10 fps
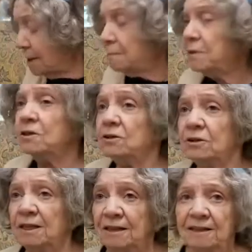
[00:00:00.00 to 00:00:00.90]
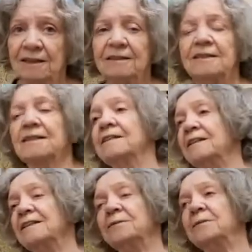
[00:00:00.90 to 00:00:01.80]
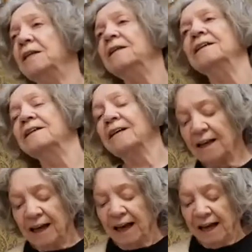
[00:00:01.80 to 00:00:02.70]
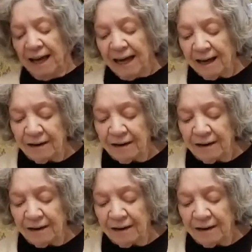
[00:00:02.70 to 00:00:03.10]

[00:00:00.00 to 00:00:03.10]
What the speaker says: And my oldie but goodie this week